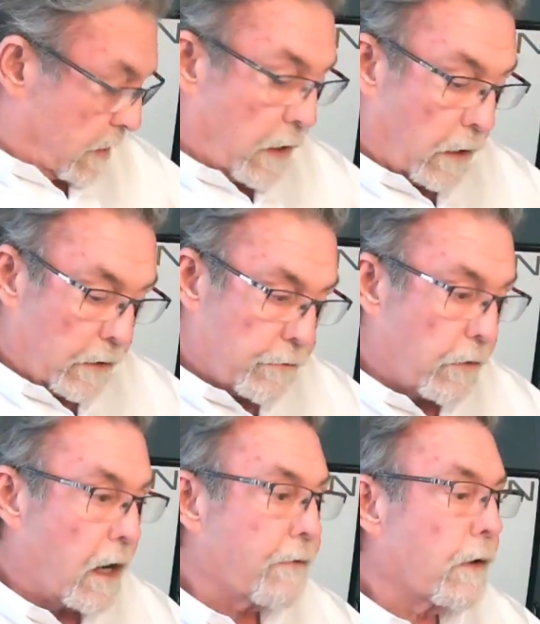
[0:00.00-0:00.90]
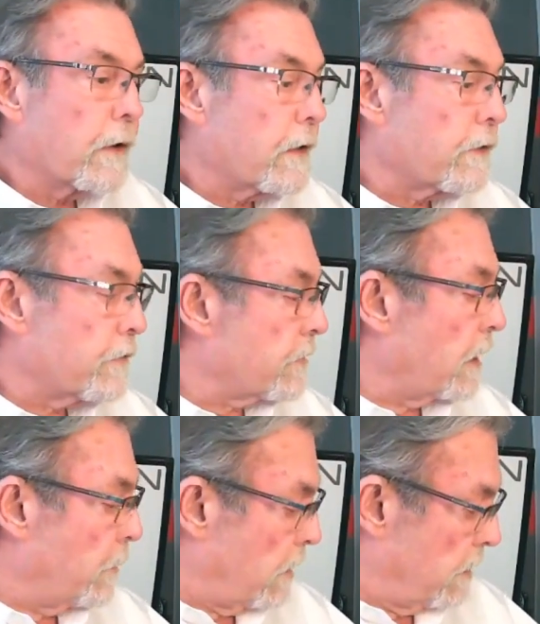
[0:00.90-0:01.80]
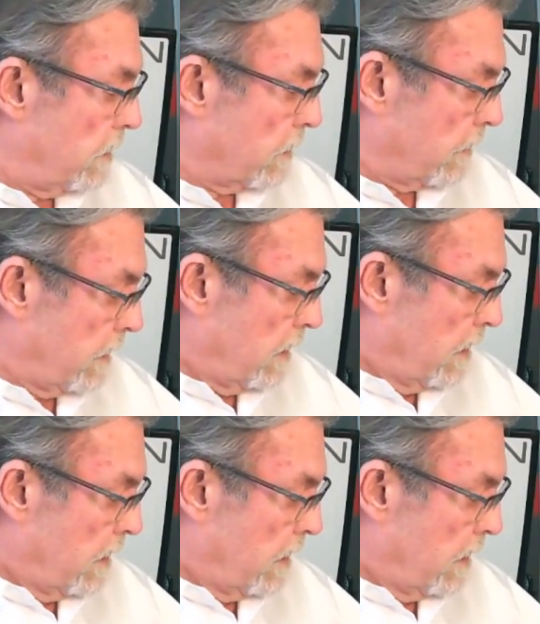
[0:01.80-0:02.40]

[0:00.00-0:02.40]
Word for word: car and driver. It doesn't say what year.